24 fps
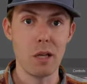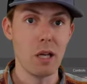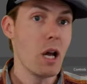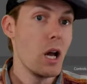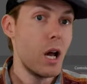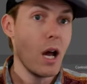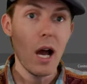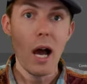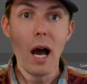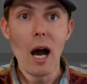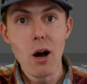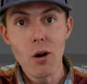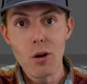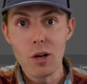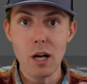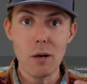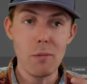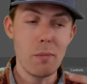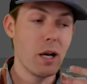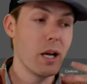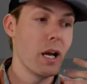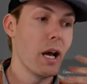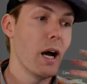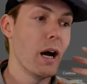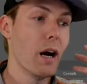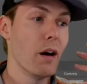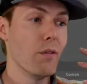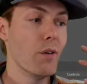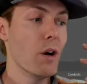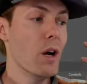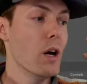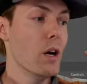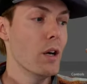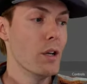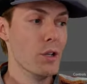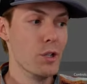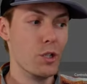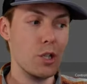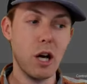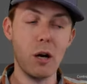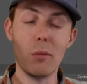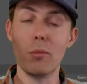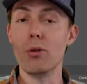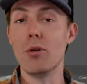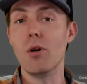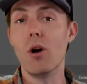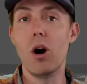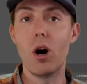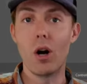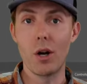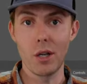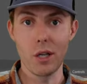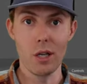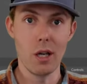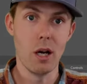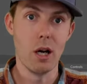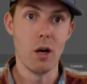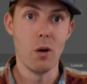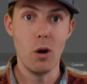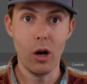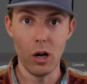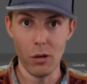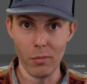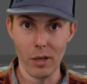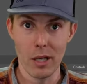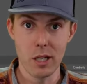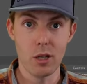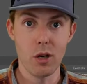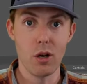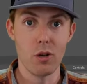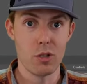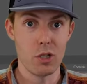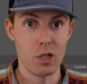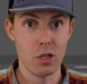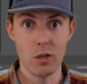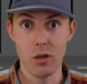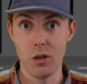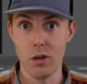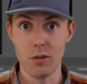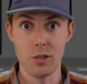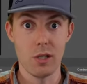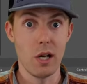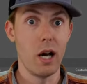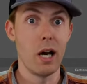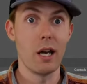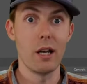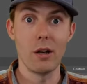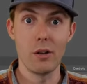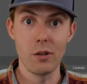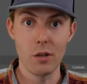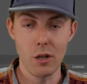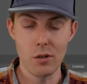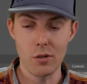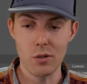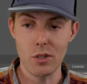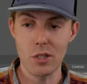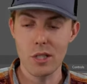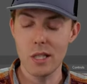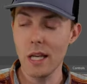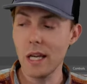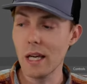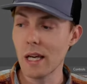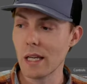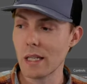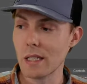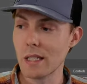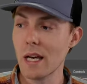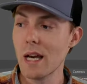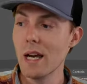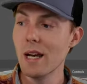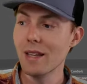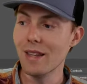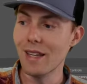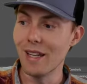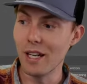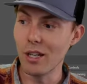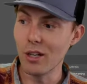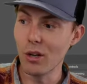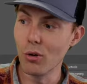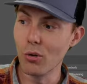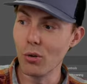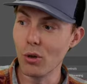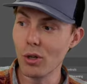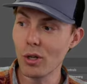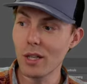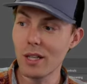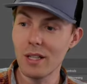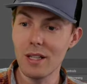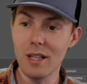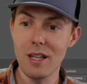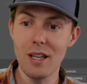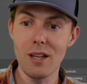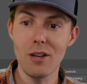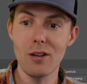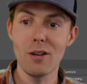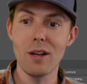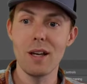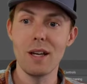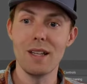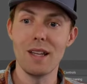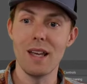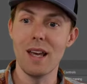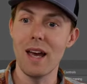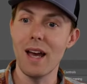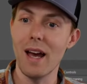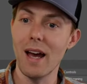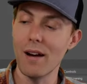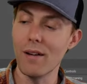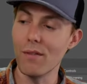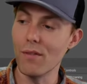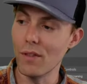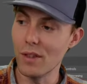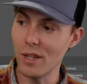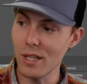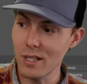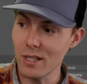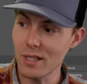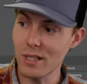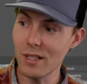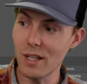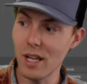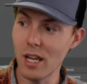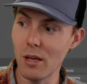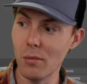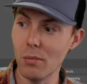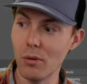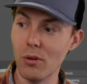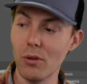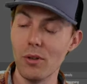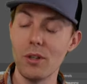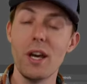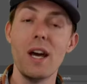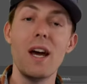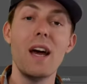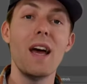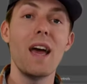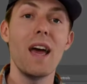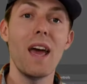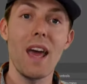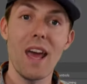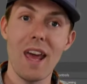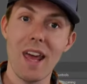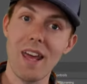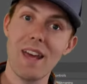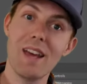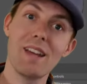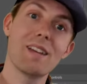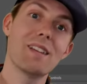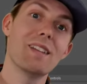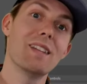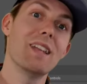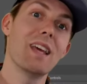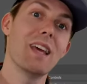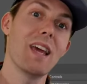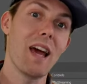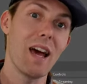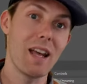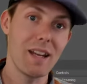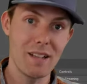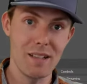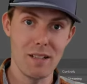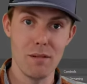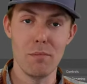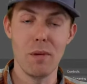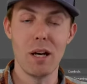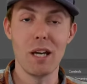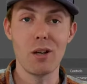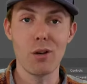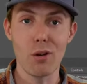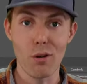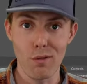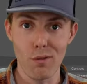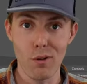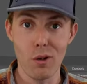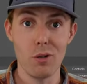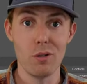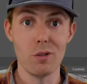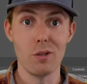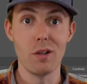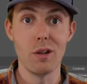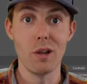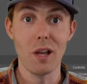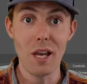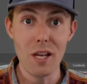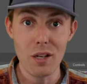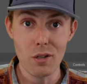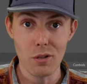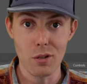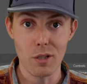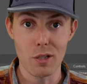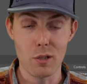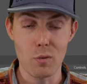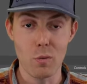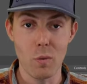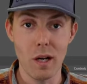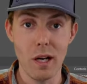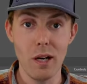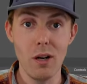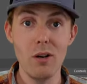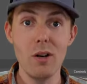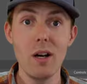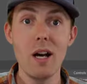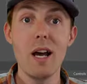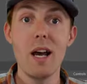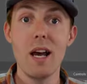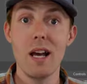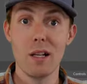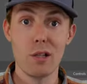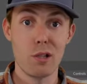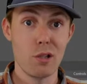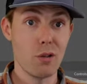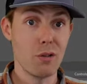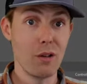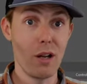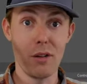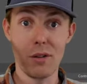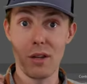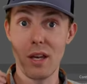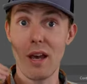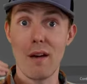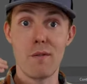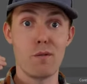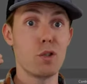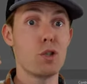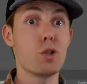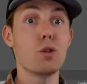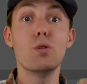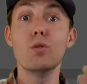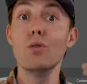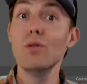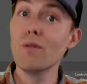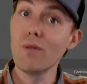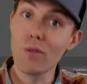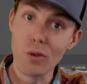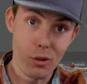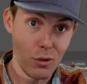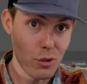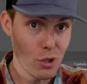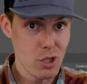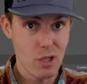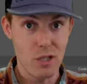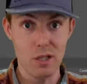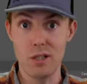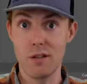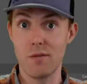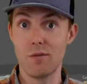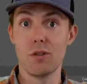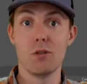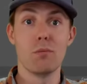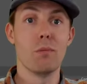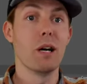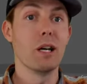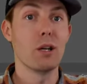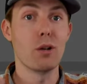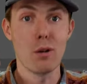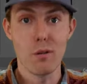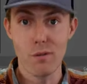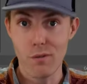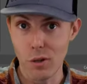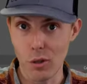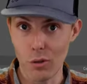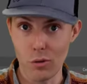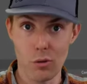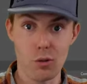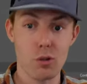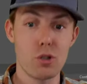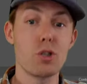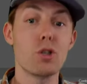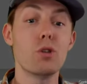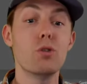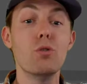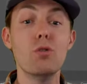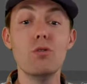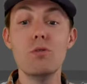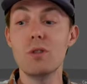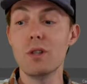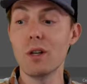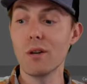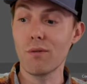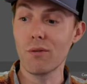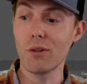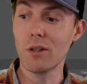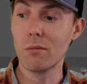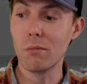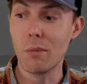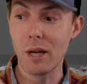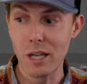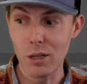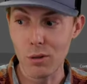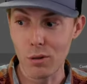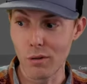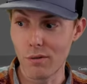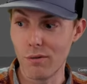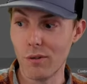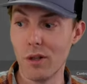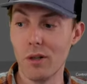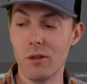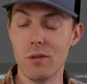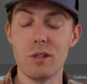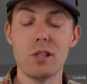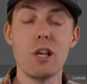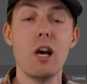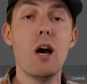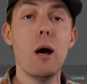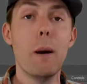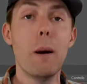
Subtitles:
me, how come I have double audio on my coaching calls? I don't understand. Then I go look in here and they have this enabled, and they added the microphone later as well. And so now they have two versions of their microphone, or two different microphones